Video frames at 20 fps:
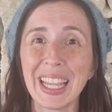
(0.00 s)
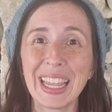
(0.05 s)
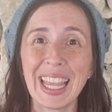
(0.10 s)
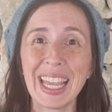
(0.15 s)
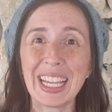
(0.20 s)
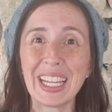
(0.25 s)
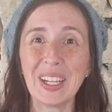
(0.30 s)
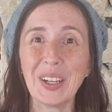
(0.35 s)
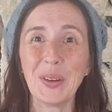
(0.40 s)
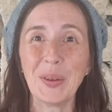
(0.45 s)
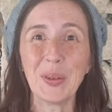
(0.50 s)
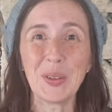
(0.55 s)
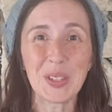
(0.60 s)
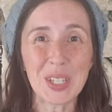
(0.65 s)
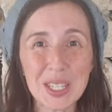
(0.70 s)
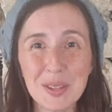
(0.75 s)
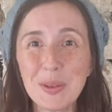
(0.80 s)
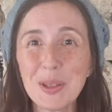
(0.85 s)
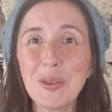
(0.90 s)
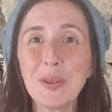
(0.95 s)
Like
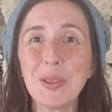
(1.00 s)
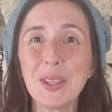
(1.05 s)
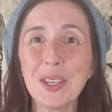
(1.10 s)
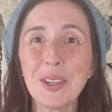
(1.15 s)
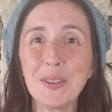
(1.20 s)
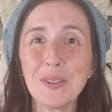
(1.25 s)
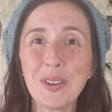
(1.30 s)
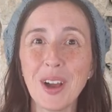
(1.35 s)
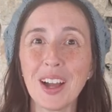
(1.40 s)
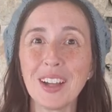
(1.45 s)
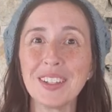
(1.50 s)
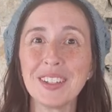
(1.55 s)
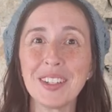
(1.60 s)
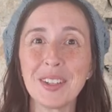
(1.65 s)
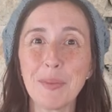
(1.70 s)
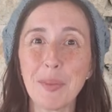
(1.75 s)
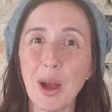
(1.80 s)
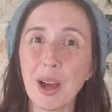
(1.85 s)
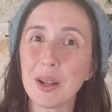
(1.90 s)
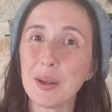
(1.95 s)
just when you think you've gotten
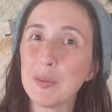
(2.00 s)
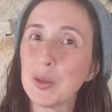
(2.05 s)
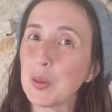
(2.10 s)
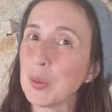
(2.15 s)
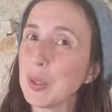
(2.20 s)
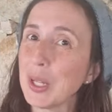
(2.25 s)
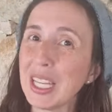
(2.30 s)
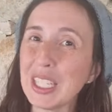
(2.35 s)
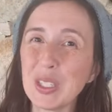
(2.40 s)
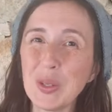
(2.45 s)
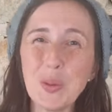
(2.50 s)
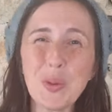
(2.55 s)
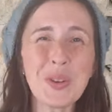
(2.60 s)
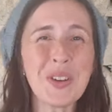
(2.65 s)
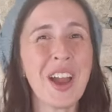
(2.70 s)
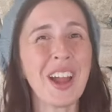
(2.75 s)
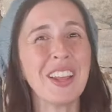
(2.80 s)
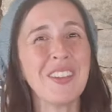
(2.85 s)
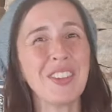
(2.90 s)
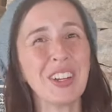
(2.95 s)
to the bottom, you realize you
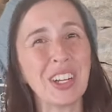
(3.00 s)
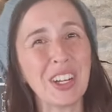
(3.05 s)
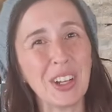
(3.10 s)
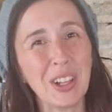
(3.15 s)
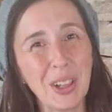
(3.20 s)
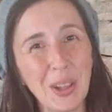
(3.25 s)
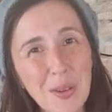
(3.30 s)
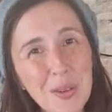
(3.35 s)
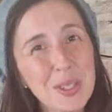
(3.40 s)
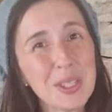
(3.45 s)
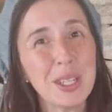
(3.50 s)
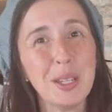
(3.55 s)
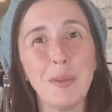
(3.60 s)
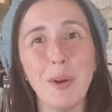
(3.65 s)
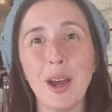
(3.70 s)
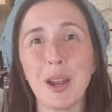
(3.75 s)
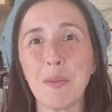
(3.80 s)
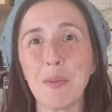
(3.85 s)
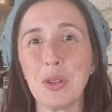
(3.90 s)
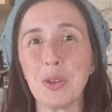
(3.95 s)
were not even close to the
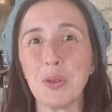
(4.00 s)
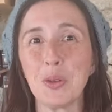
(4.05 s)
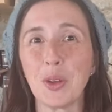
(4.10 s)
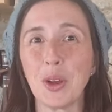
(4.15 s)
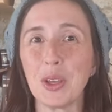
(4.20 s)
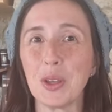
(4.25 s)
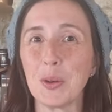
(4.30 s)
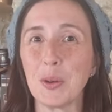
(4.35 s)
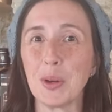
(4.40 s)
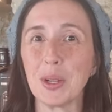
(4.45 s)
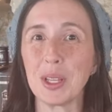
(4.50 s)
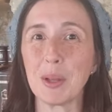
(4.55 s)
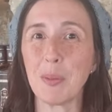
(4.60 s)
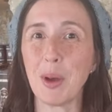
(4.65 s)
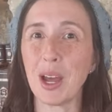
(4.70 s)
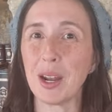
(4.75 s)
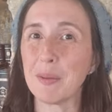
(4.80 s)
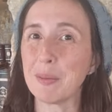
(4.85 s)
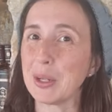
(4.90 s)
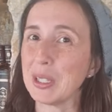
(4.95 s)
bottom when you thought you were at the
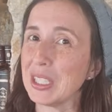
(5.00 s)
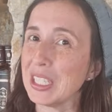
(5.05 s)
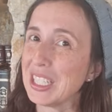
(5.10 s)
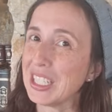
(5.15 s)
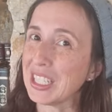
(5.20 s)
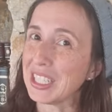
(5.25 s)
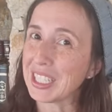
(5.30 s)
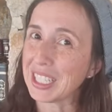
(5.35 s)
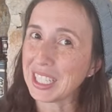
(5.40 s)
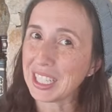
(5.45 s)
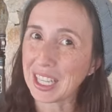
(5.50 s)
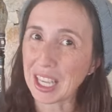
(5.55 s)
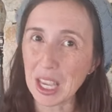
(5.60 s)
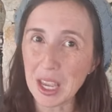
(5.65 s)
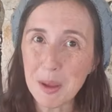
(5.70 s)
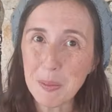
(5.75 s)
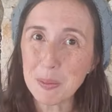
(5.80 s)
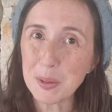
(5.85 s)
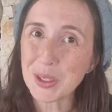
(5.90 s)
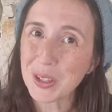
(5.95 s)
bottom because it just
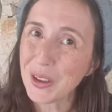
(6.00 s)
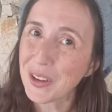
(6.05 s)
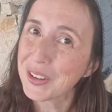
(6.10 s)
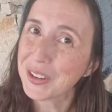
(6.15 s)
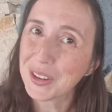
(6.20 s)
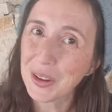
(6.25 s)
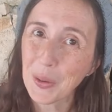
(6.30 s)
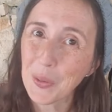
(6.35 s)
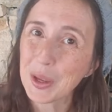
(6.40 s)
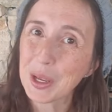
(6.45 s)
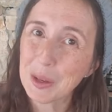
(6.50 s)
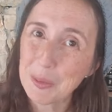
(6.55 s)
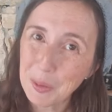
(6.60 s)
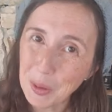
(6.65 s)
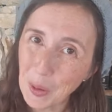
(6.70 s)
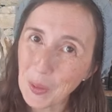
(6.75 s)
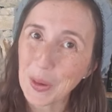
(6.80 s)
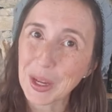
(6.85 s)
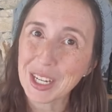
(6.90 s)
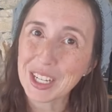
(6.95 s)
keeps on going
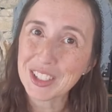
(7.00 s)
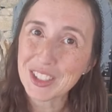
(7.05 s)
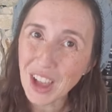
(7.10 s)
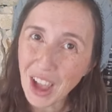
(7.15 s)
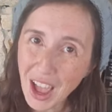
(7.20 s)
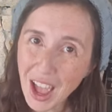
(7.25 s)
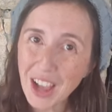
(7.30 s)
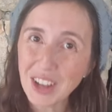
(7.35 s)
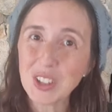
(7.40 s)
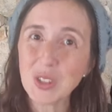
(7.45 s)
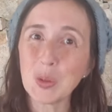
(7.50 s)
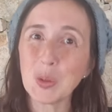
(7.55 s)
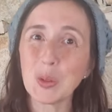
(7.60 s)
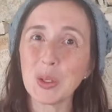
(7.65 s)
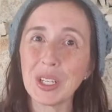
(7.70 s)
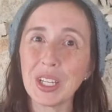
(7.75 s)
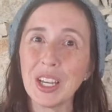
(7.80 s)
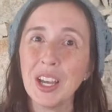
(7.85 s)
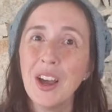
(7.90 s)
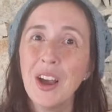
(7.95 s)
and going. It is
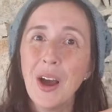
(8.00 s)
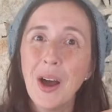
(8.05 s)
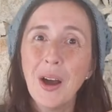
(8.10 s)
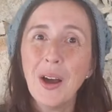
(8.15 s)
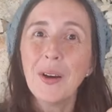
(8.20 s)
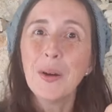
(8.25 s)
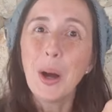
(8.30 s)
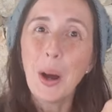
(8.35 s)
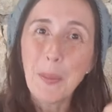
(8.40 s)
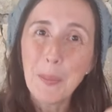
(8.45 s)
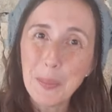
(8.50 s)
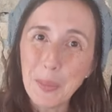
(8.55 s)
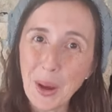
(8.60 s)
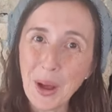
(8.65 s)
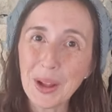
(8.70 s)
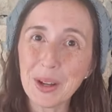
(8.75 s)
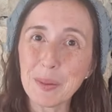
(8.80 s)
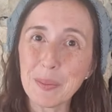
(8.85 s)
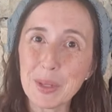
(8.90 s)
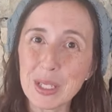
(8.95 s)
actually a
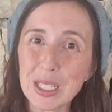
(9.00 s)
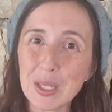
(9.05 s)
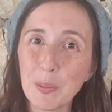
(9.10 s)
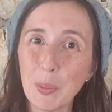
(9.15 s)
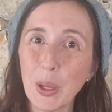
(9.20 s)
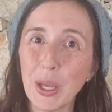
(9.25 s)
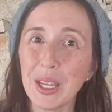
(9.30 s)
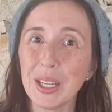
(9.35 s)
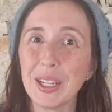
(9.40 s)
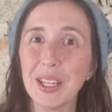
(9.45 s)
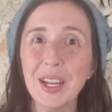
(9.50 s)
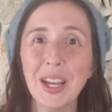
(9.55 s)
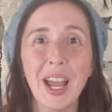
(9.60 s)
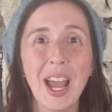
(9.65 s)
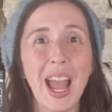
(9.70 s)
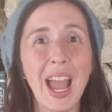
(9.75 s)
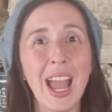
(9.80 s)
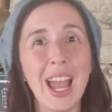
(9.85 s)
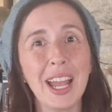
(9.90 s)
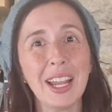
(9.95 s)
bottomless pit.
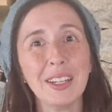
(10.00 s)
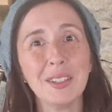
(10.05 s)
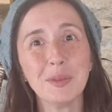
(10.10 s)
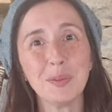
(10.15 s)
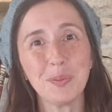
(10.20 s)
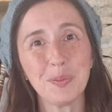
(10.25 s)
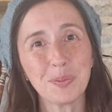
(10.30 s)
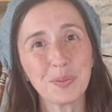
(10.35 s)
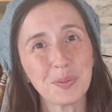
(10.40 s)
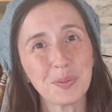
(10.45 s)
And